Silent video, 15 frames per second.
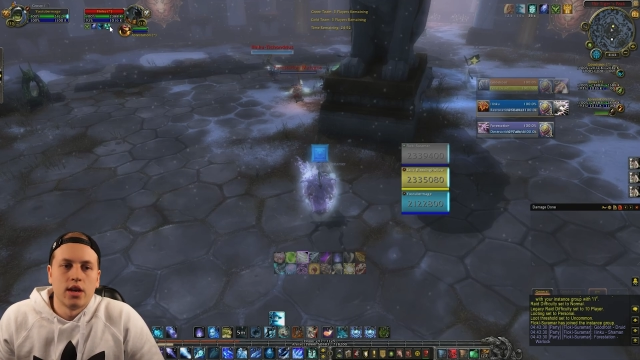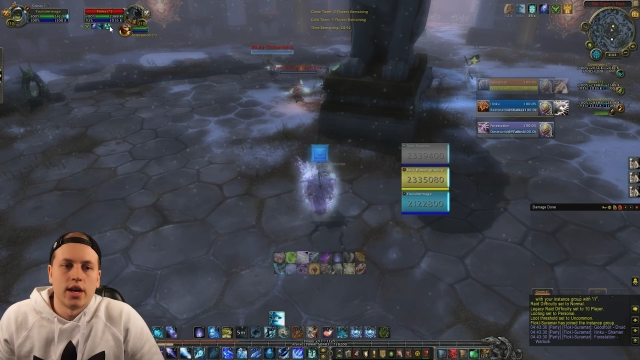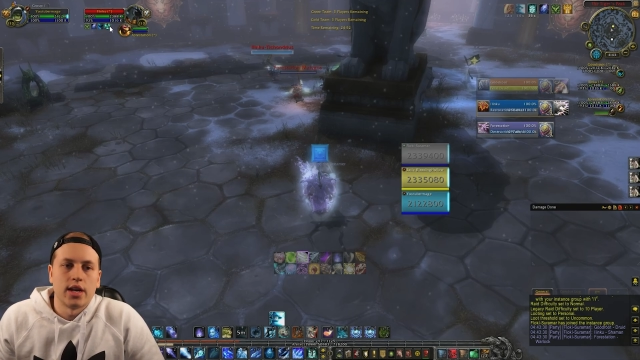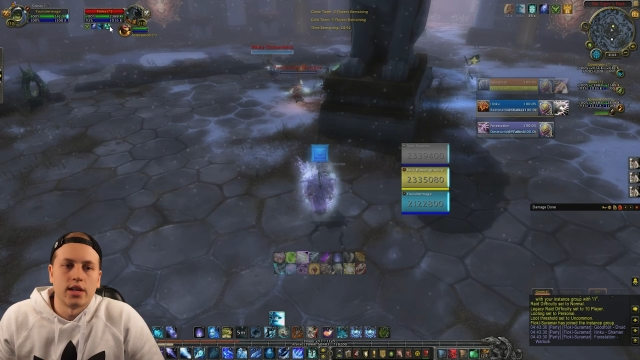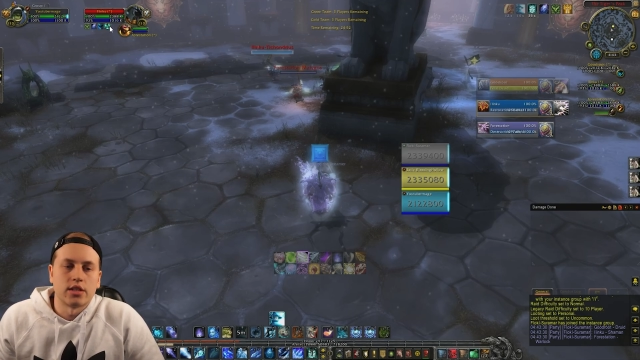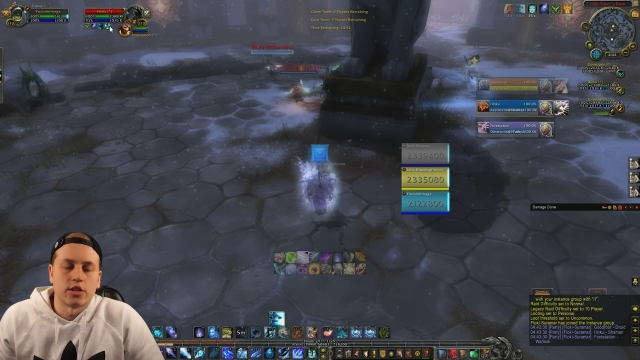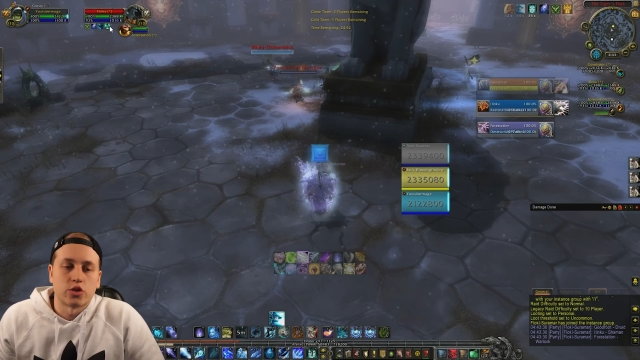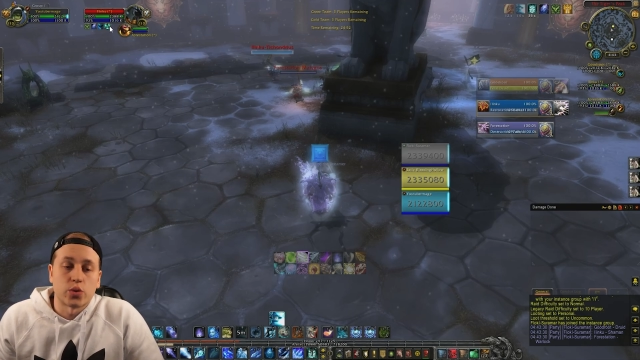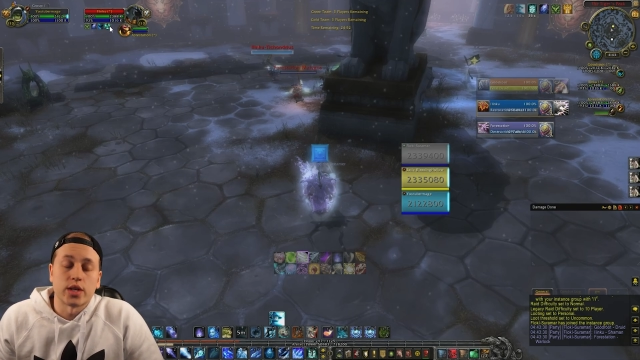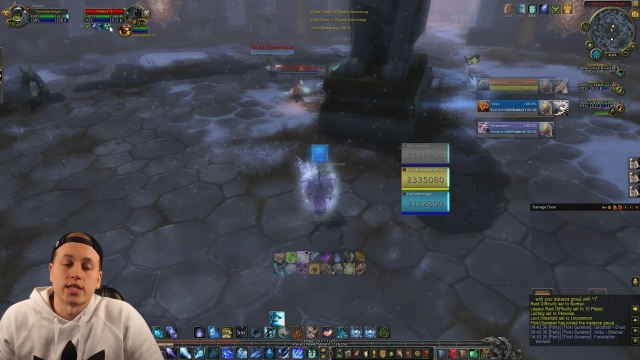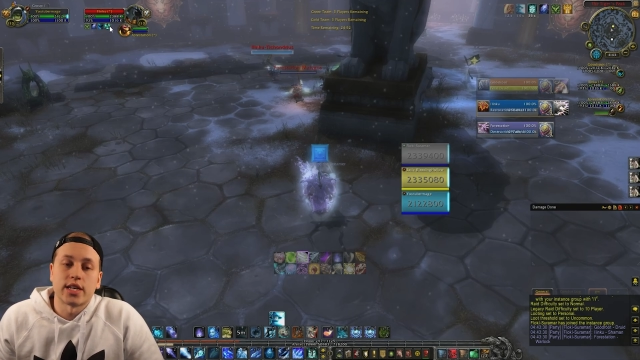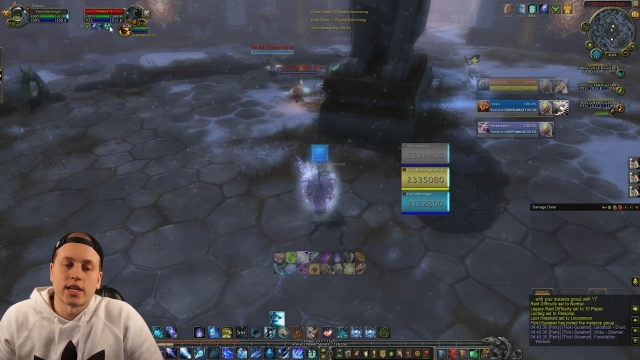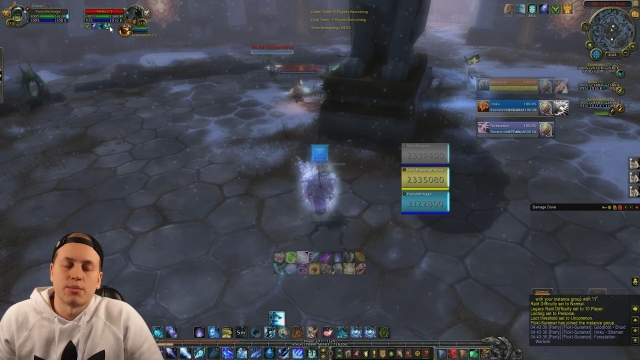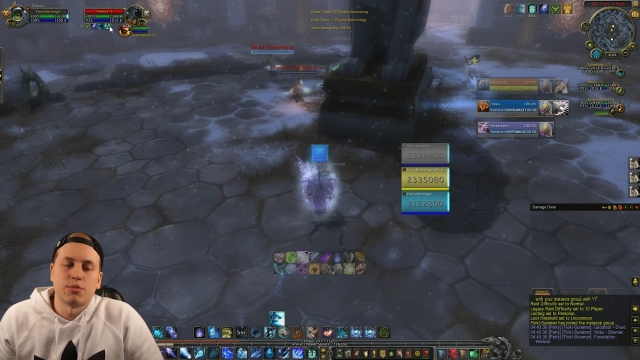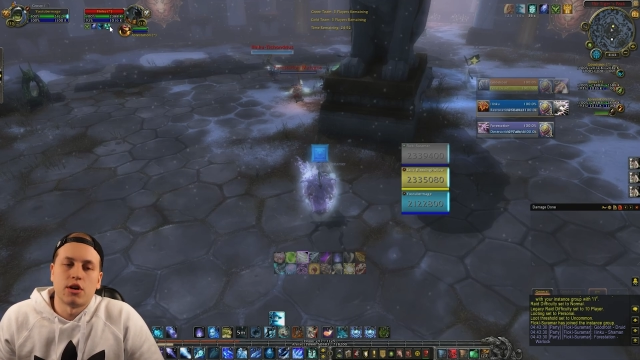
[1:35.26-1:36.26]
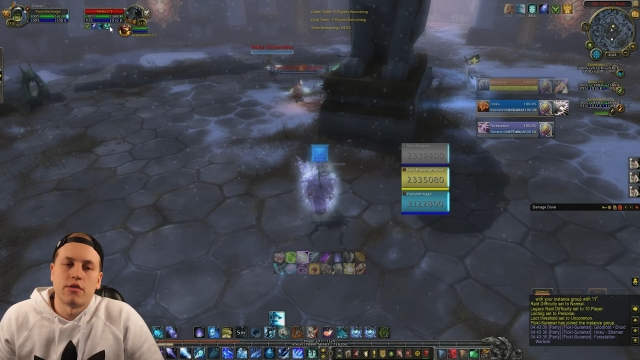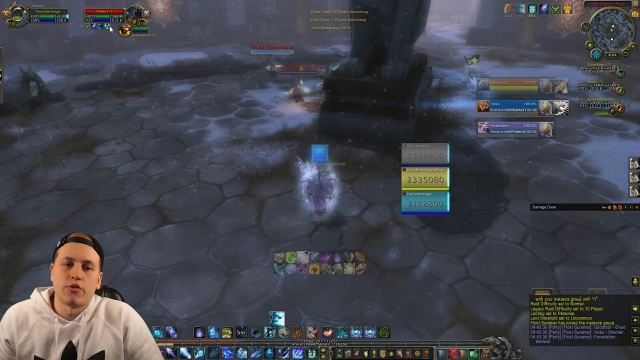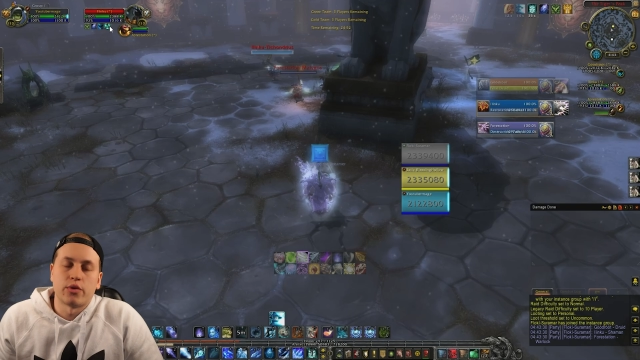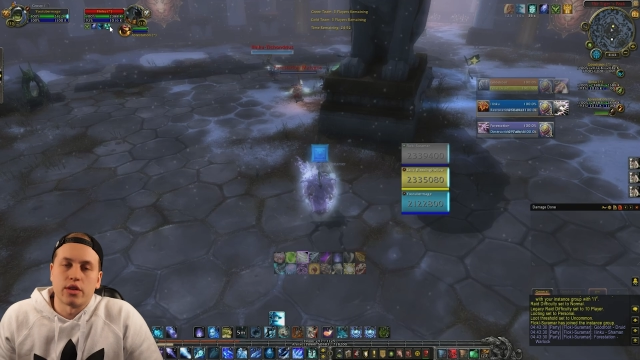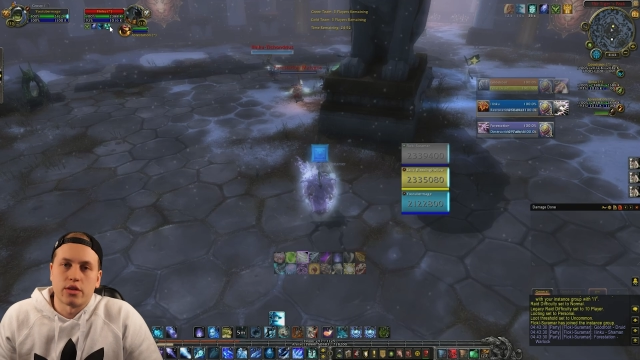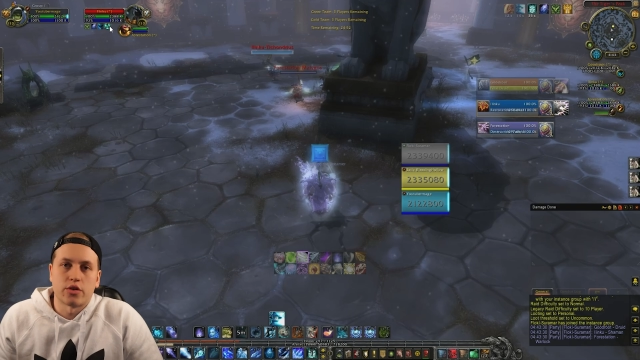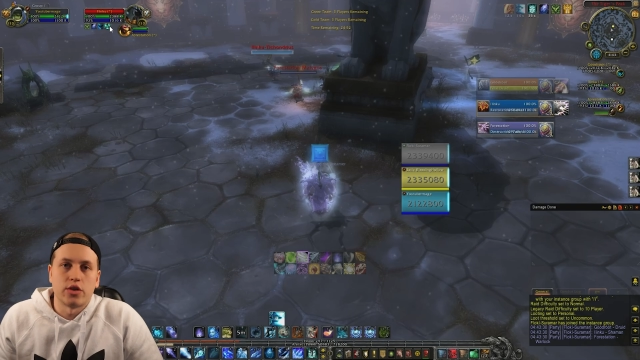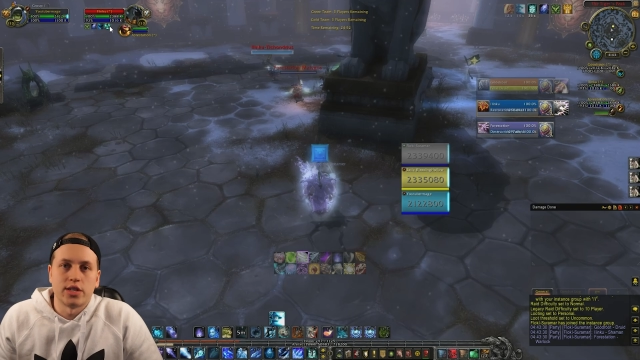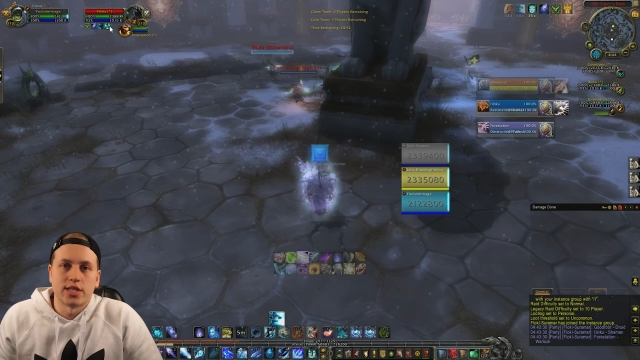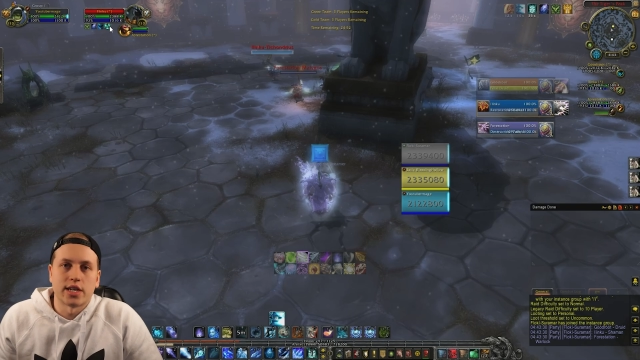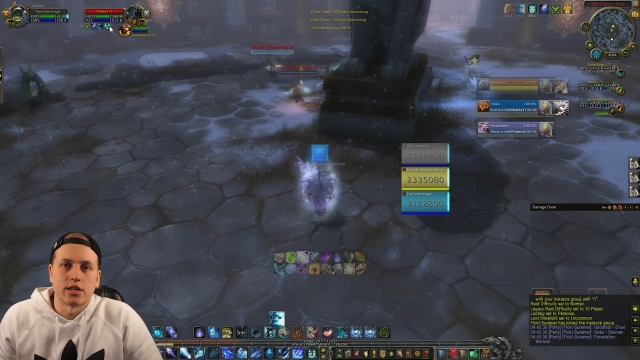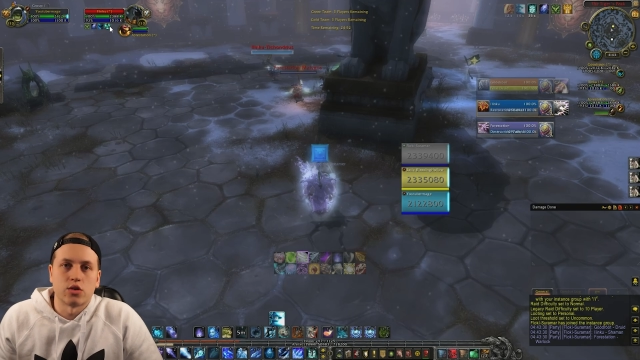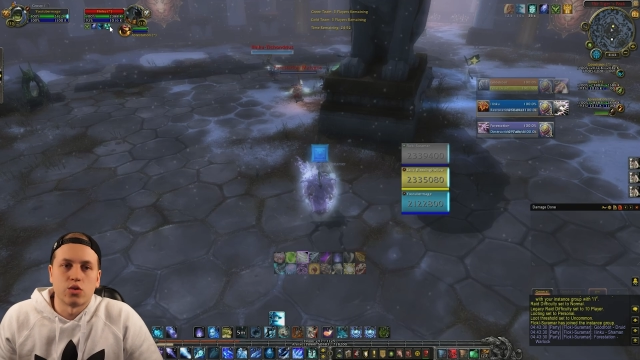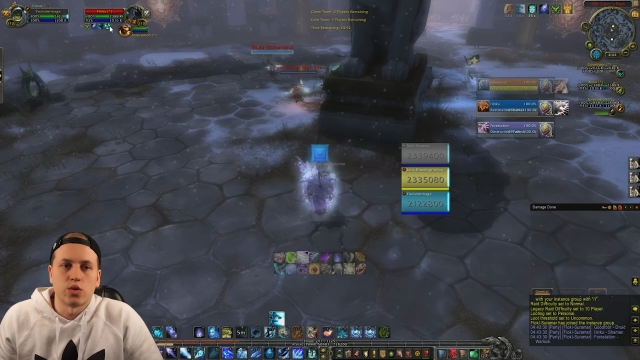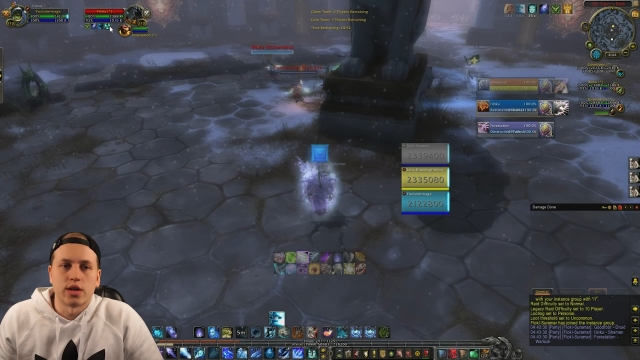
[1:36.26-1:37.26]
And it's a 20-second buff with a
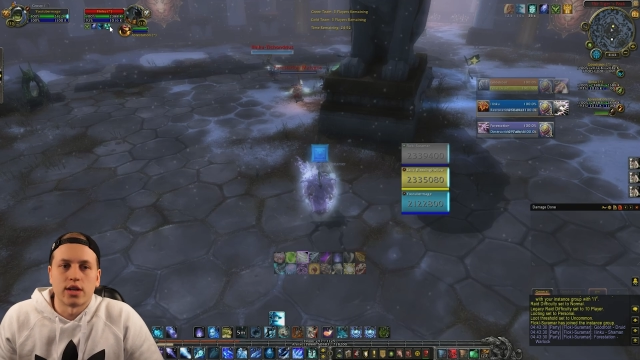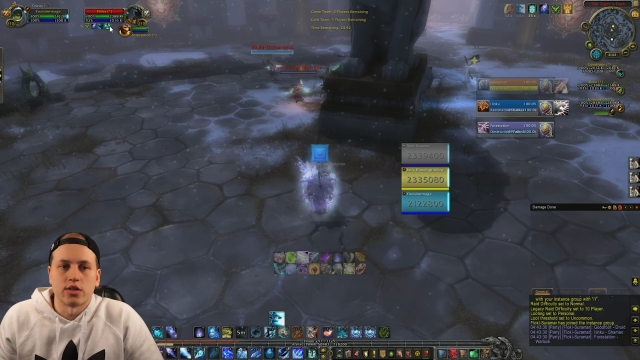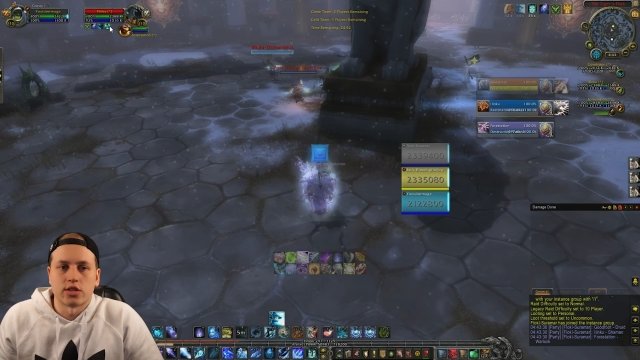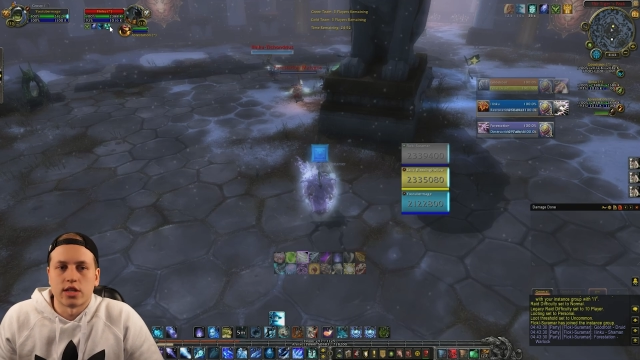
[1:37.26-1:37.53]
30-second cooldown.